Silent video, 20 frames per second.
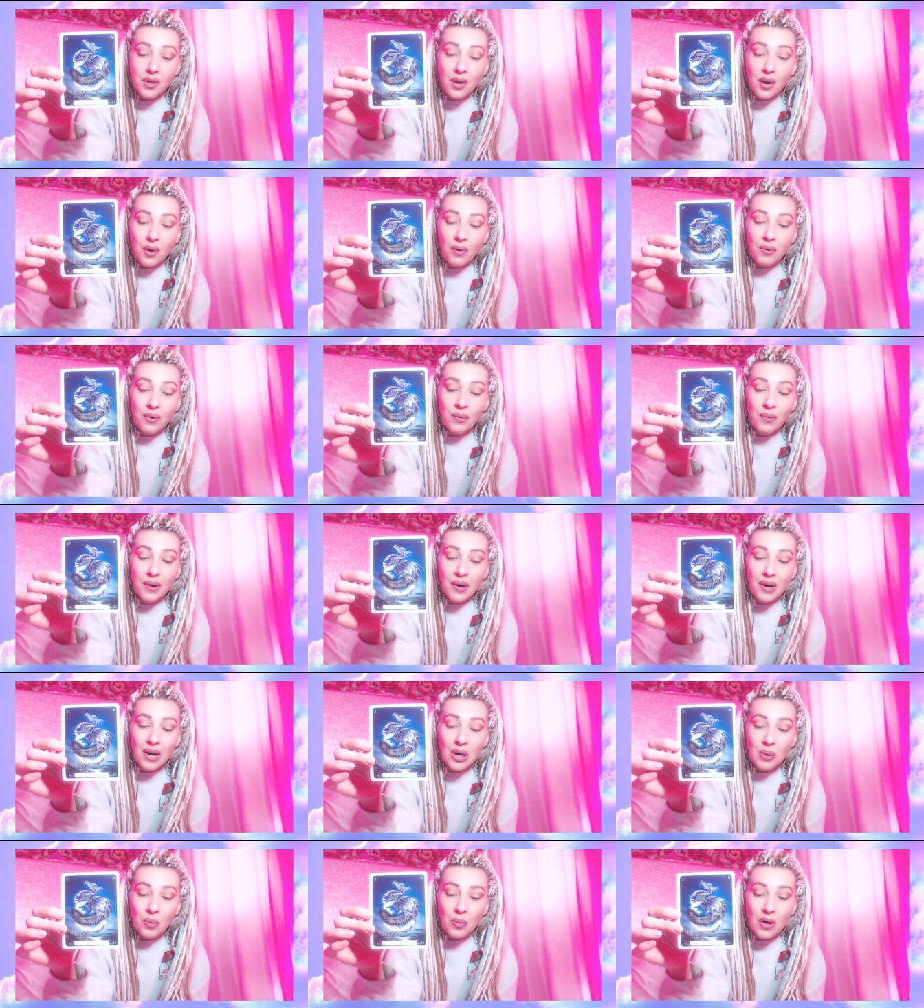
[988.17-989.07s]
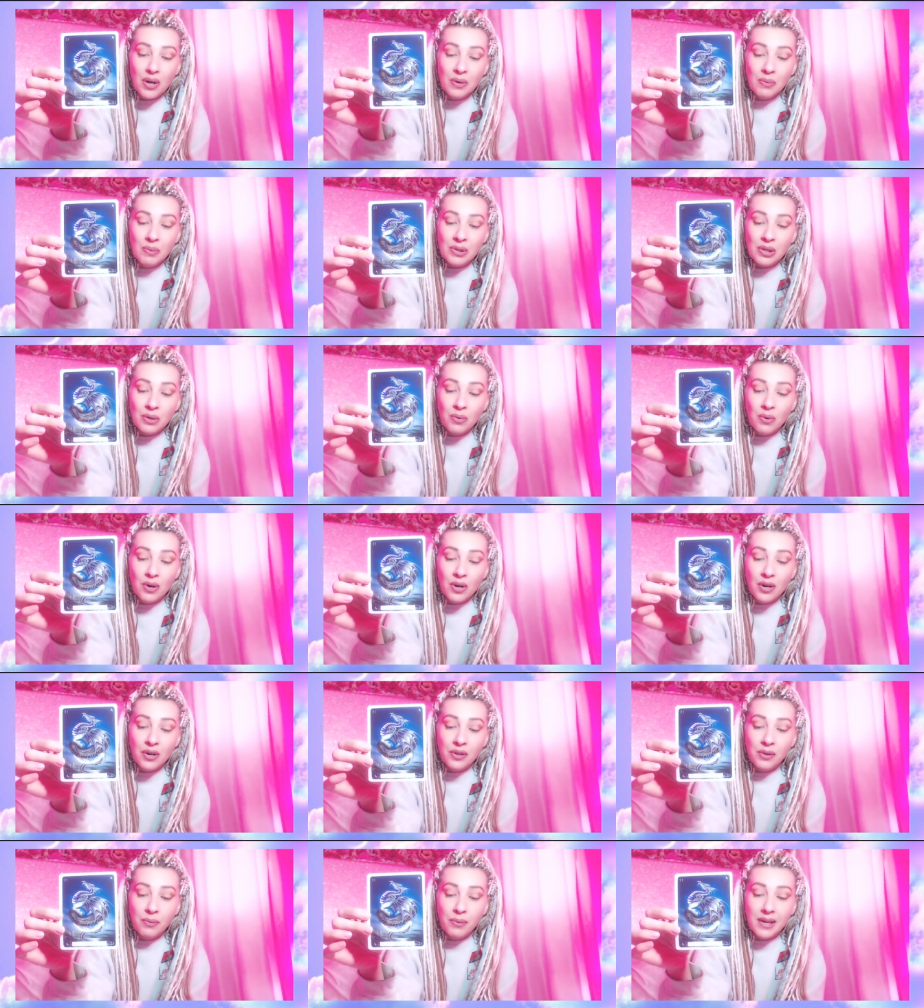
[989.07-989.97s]
When we are at one with the
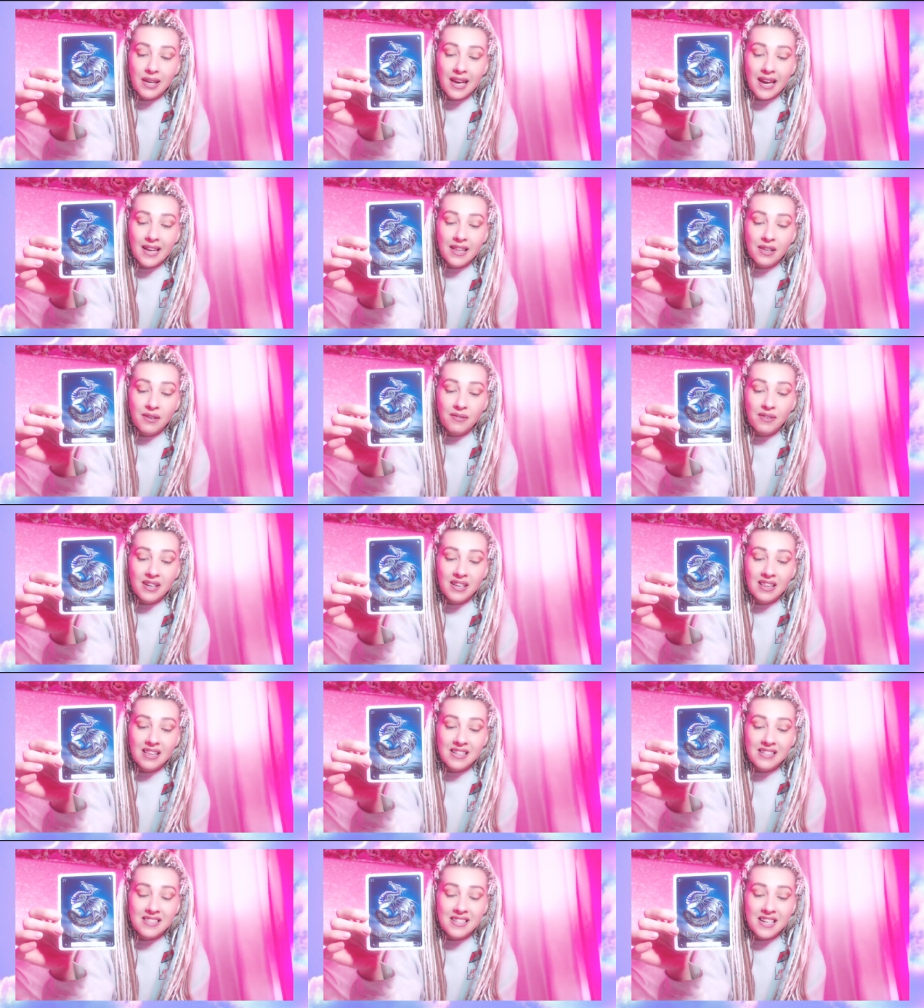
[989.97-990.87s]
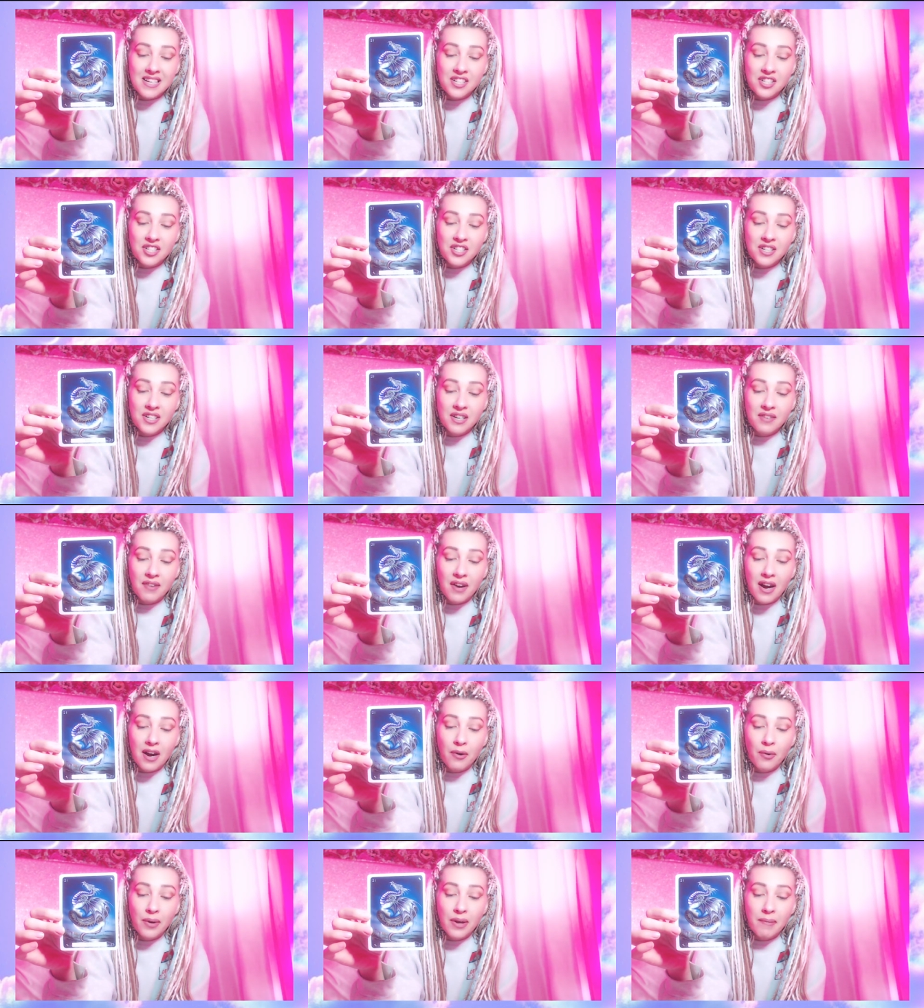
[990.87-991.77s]
world, we gain the realization of
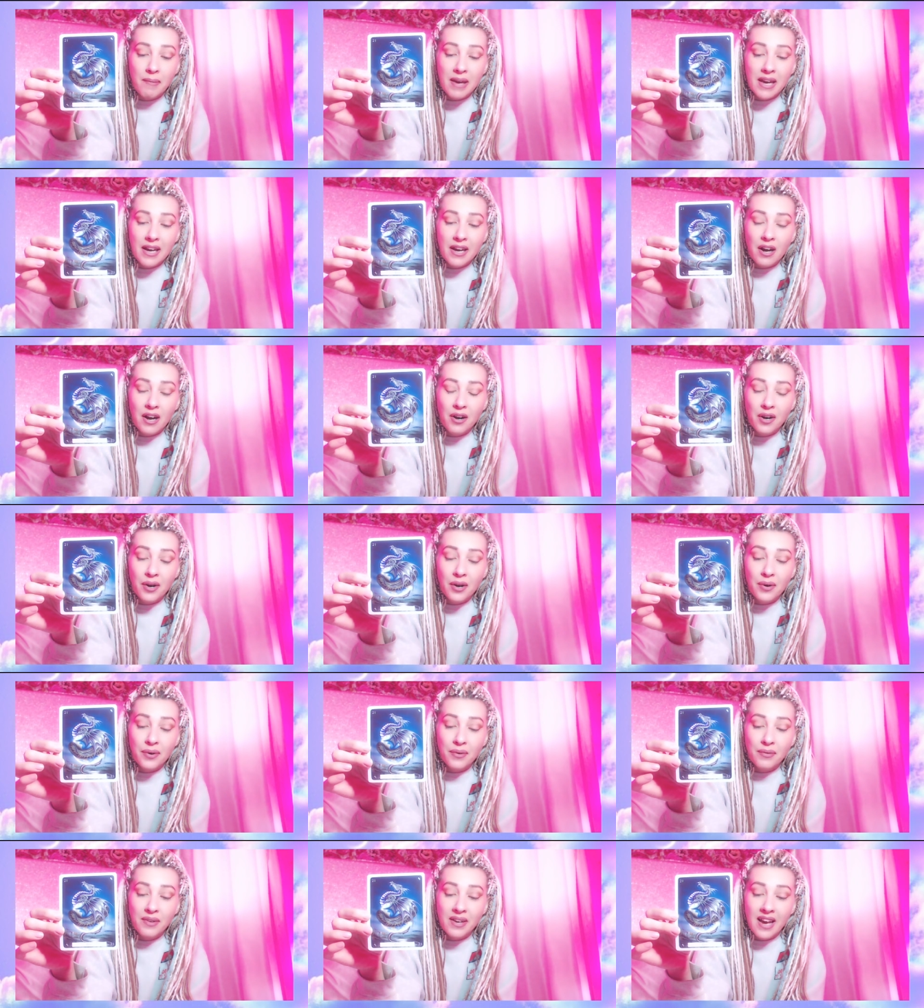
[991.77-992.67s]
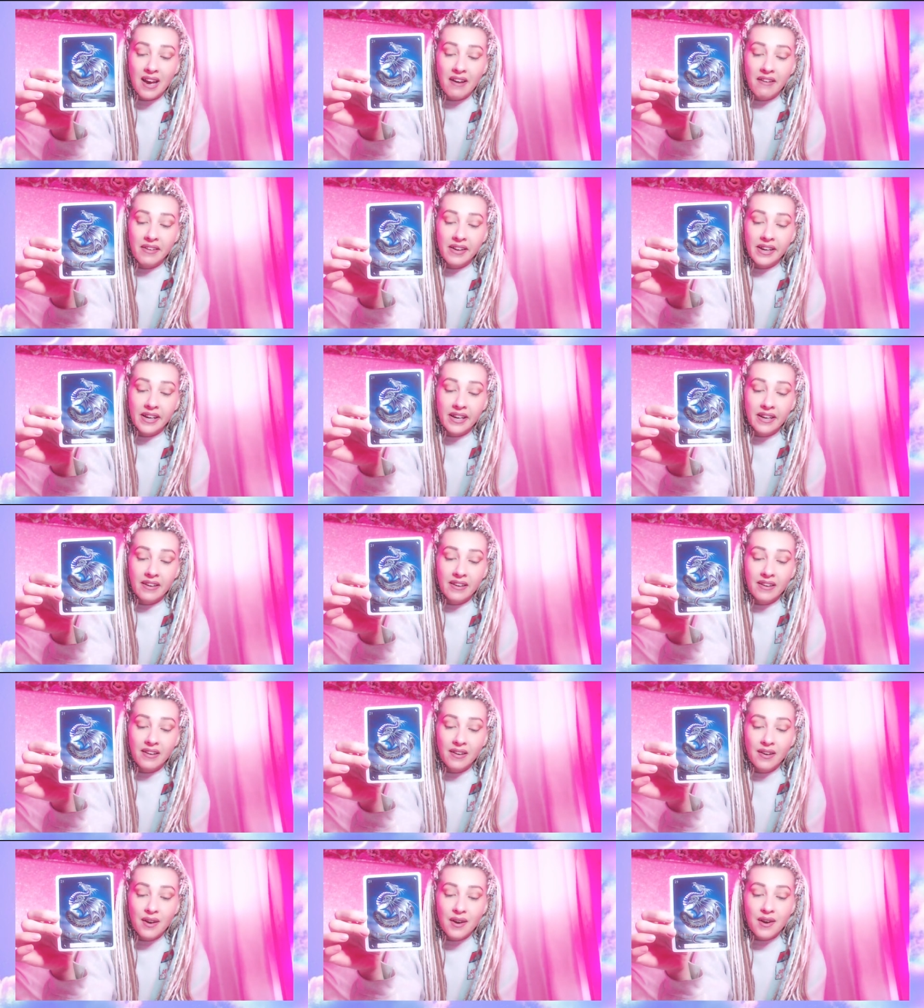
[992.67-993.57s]
how we make our own reality
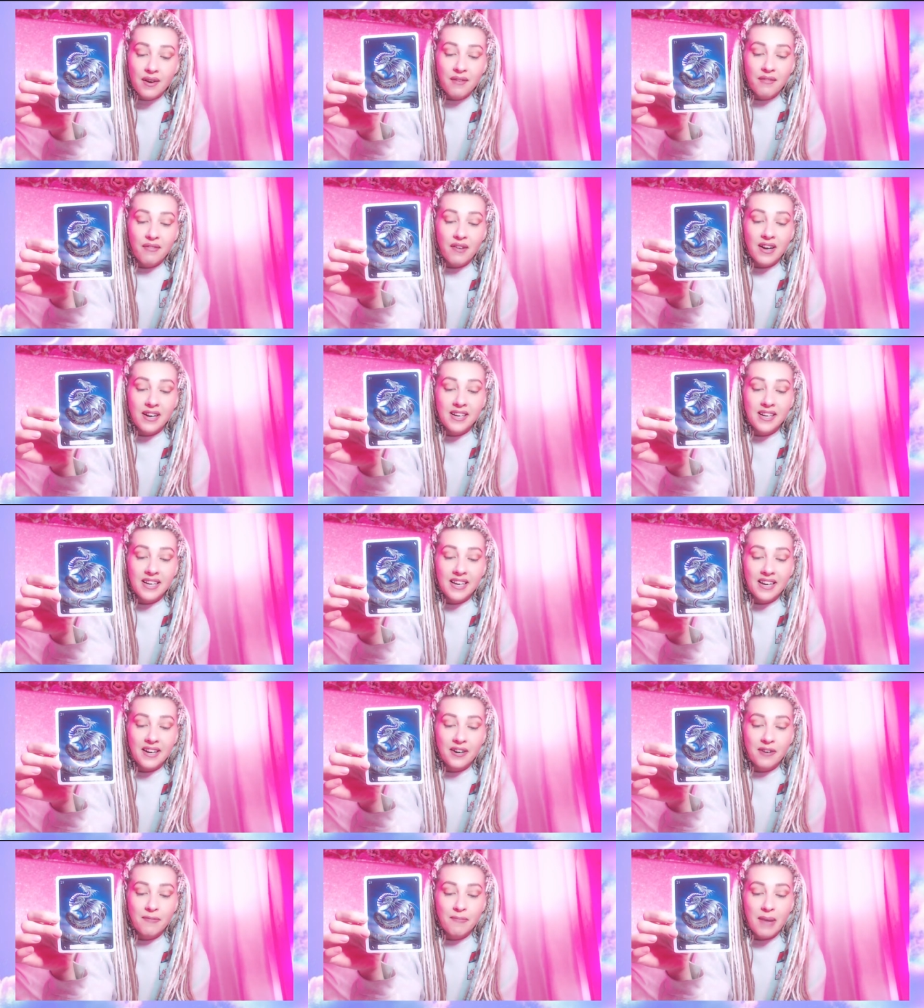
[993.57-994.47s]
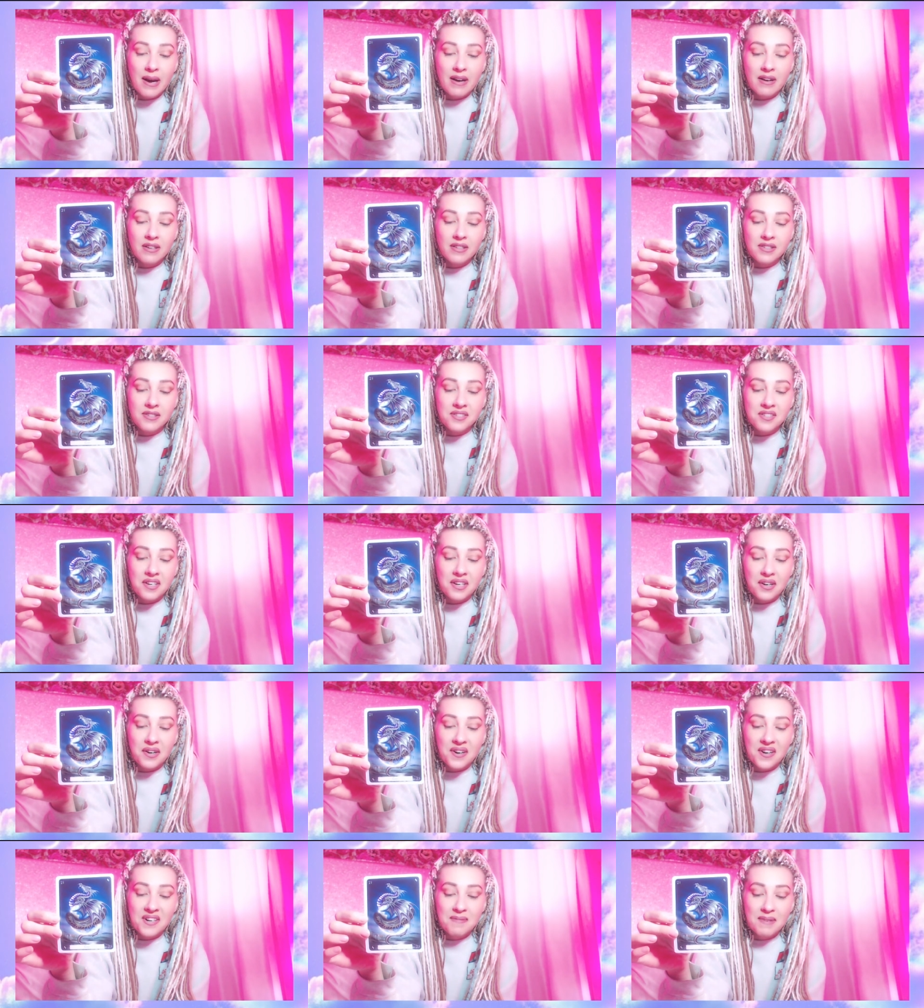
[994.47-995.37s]
finding inner balance and
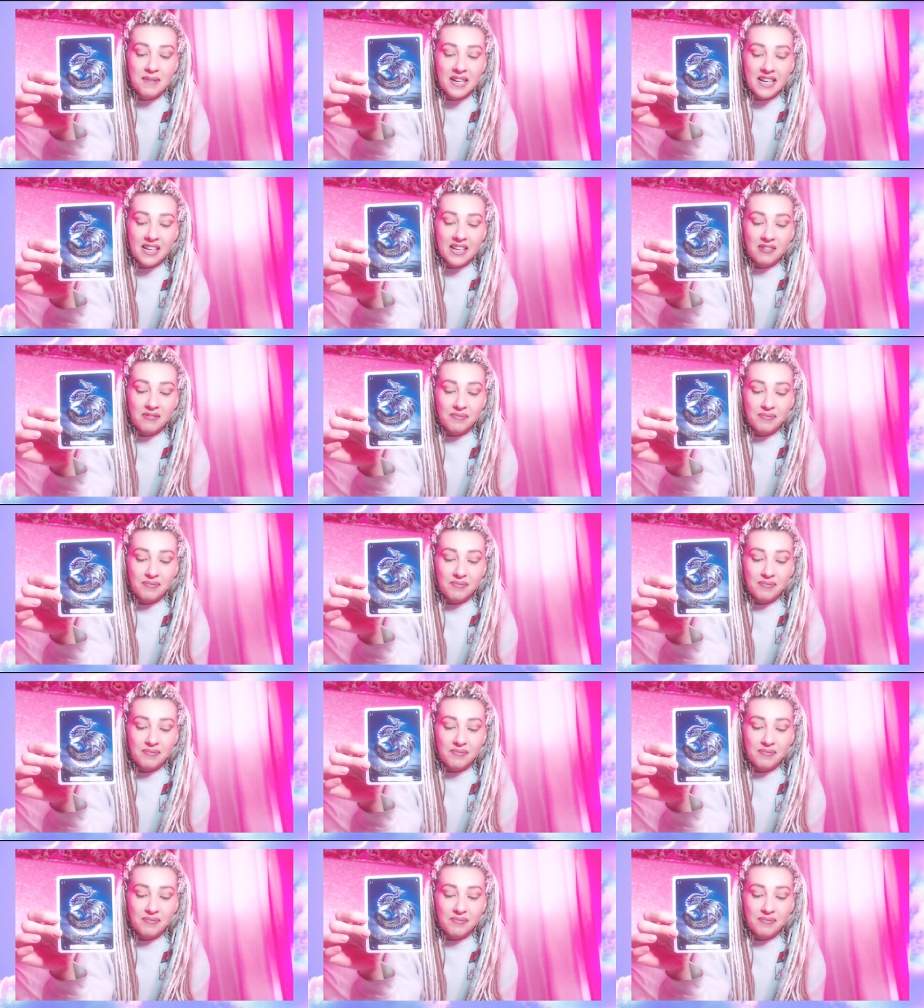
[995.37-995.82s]
harmony.